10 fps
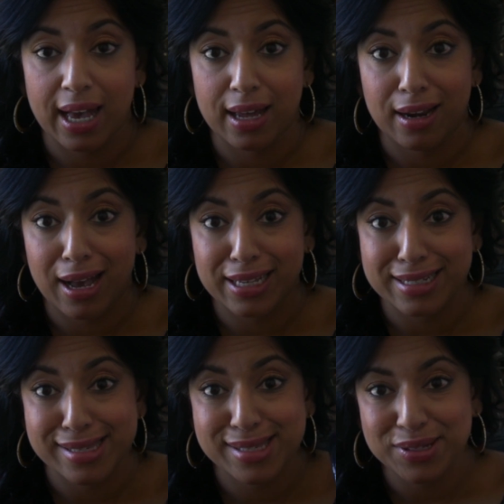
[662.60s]
and I
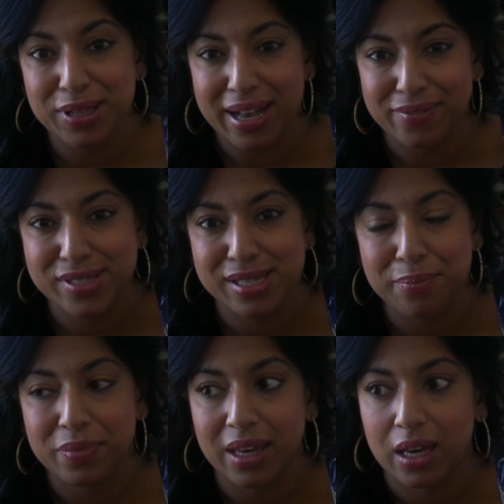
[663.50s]
can still have
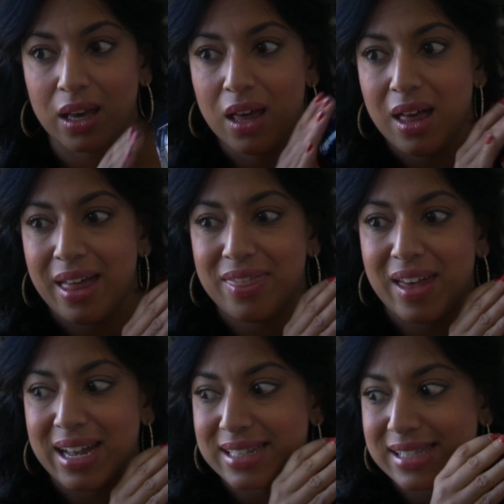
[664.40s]
something
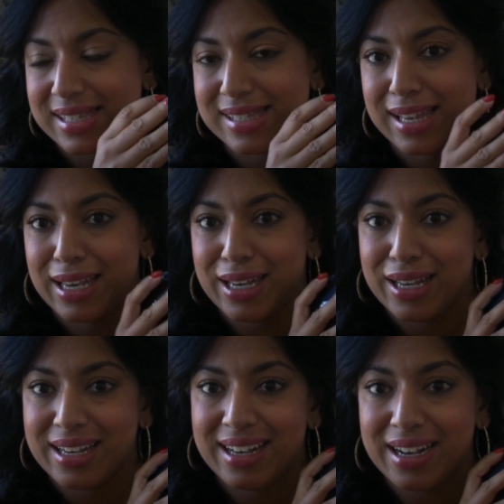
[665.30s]
that's
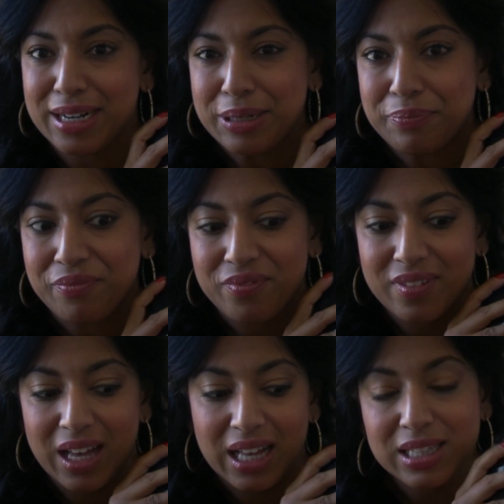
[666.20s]
um,
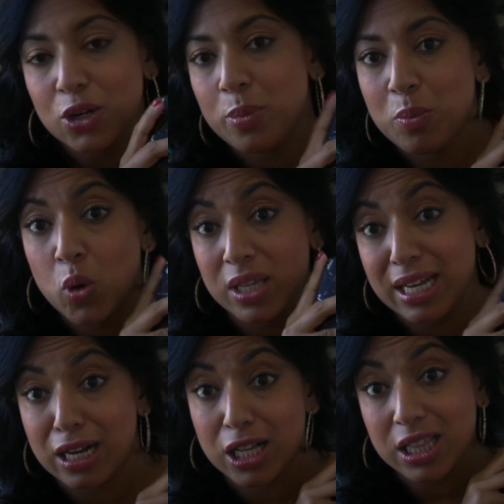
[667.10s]
a little bit more
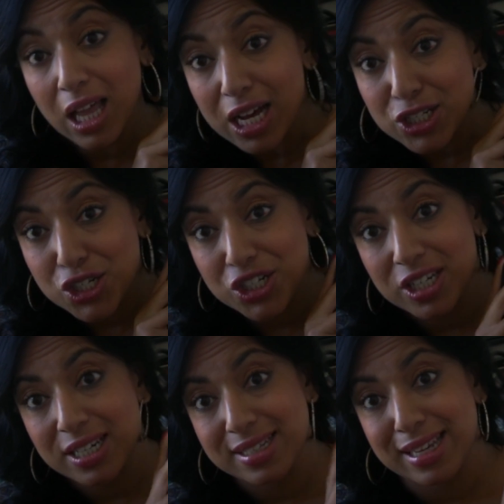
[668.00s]
like a clutch
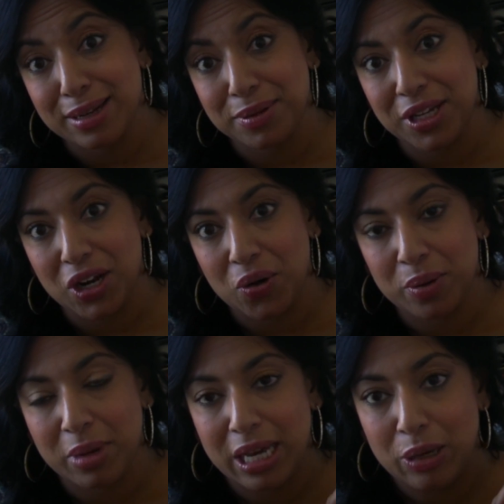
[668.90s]
in you know
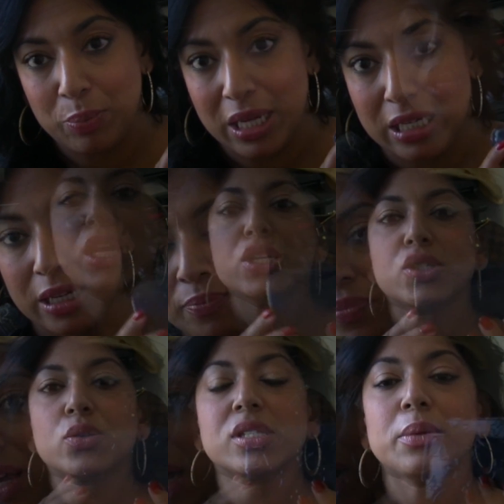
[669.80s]
in my opinion.
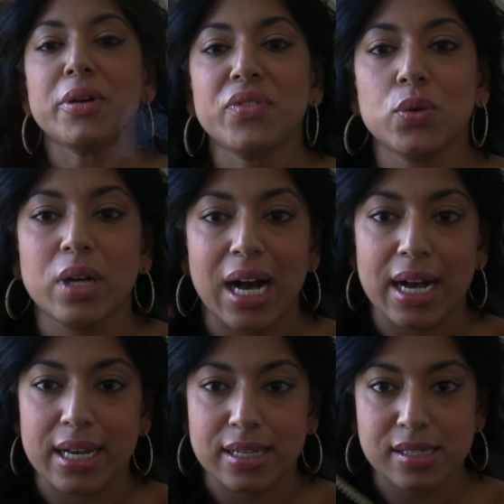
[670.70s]
So some of you
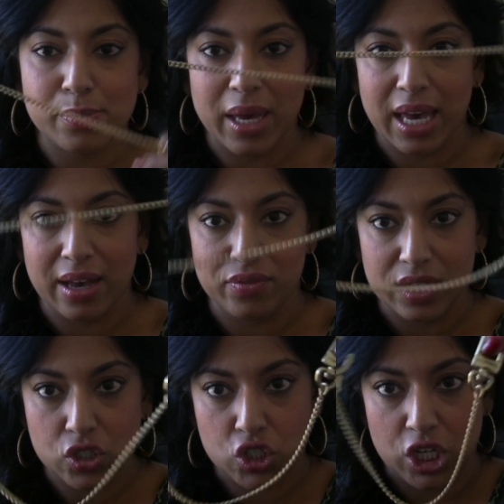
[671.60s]
guys may have these